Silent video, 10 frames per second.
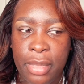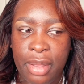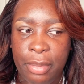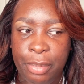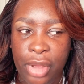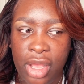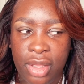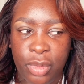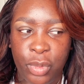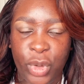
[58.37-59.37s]

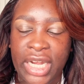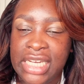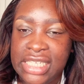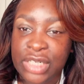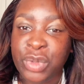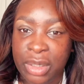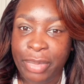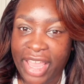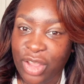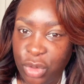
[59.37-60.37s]
But when I did want to
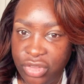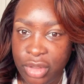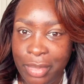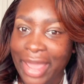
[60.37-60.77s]
buy all of them, I